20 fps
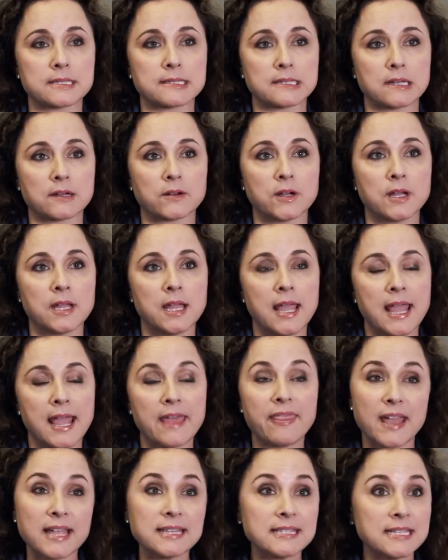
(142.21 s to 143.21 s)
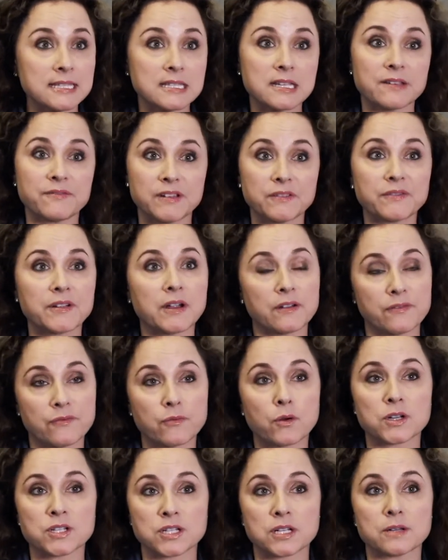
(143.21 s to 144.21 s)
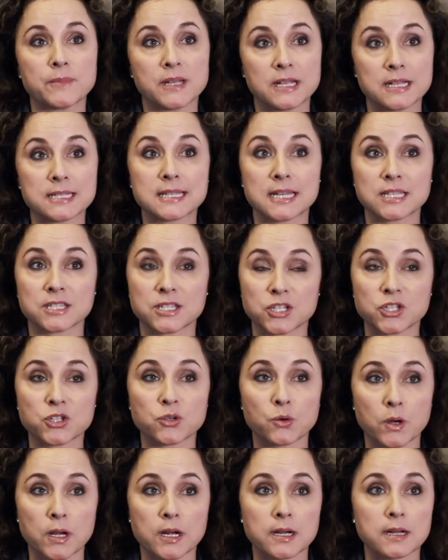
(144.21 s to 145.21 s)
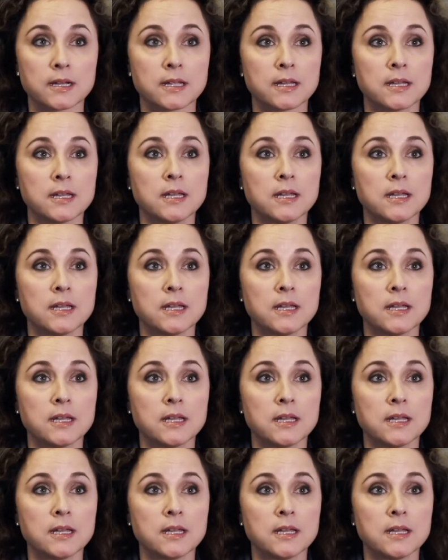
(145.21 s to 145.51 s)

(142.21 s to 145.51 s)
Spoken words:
So in that sense, I feel very fortunate because that's a short